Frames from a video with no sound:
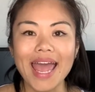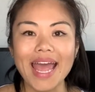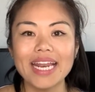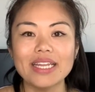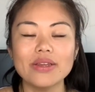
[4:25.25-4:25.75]

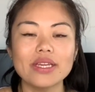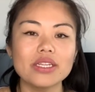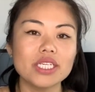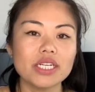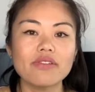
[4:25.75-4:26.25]
and you can
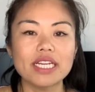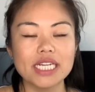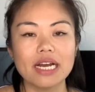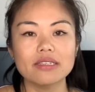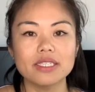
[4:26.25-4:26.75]
usually reach
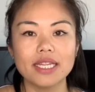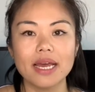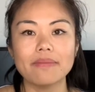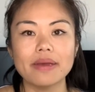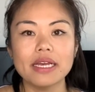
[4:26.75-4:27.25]
out to
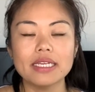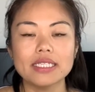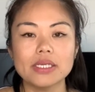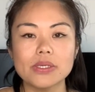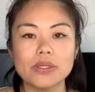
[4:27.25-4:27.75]
them
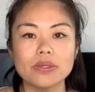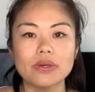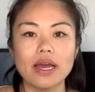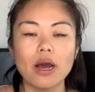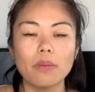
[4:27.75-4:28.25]
to
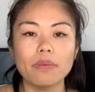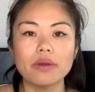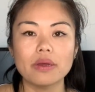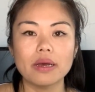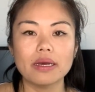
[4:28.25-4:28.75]
help
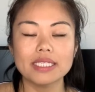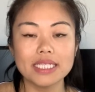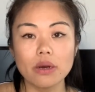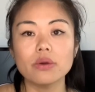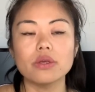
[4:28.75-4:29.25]

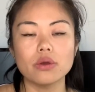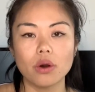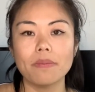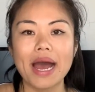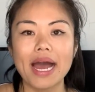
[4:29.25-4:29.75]
sell
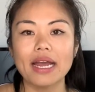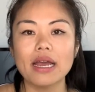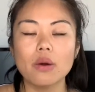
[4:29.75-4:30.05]
your bag.